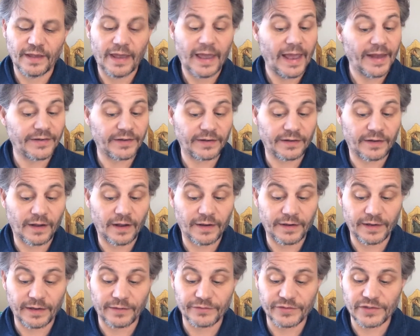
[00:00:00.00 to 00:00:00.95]
and in
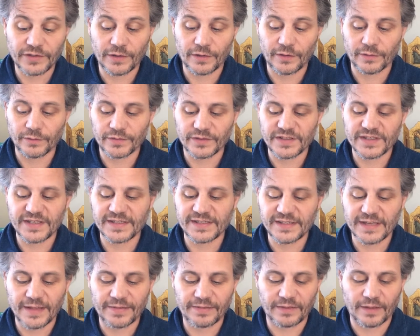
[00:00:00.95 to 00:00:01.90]
cutting of stones, to
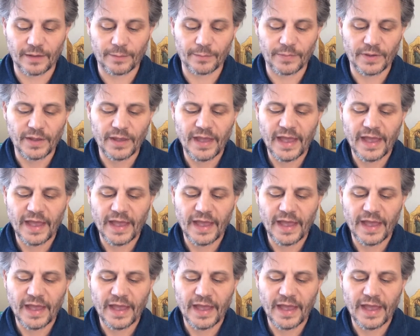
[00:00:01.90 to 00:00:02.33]
set them,